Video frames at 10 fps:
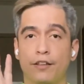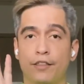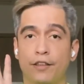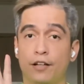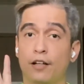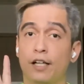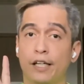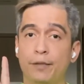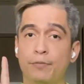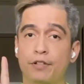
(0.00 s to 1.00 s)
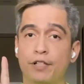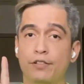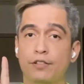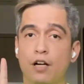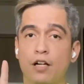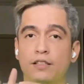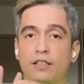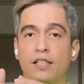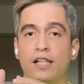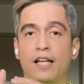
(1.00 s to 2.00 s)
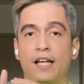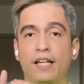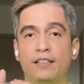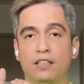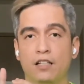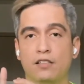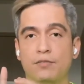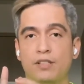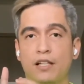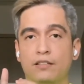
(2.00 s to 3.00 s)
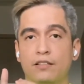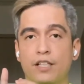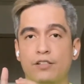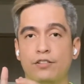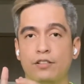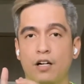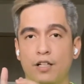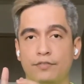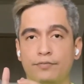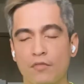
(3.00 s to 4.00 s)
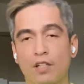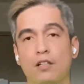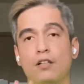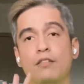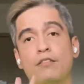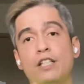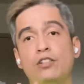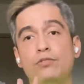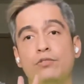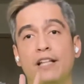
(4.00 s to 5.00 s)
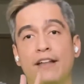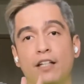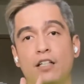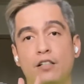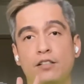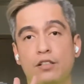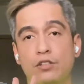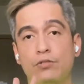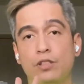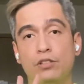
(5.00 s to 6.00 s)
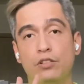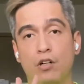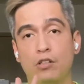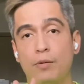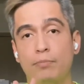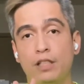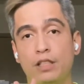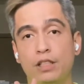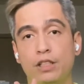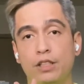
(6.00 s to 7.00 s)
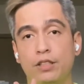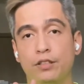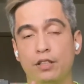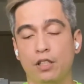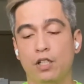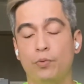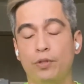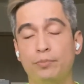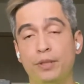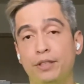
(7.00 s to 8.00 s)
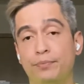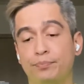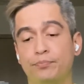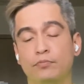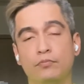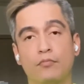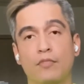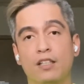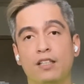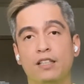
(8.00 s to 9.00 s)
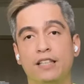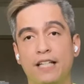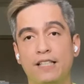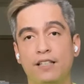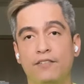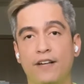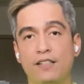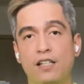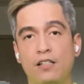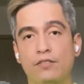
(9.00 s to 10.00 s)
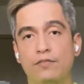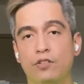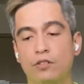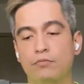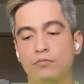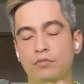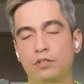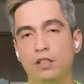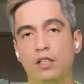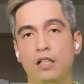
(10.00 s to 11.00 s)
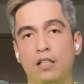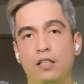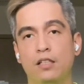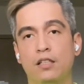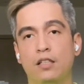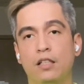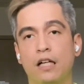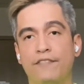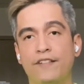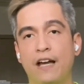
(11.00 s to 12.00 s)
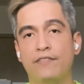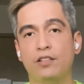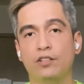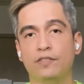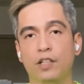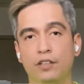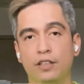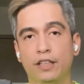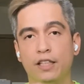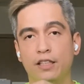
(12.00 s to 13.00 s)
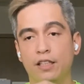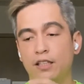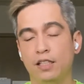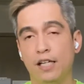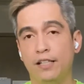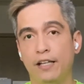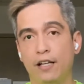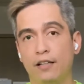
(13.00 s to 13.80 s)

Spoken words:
the immigration card and the customs declaration card. The 3 new landing cards that you need to accomplish will be case investigation form, affidavit of undertaking, and health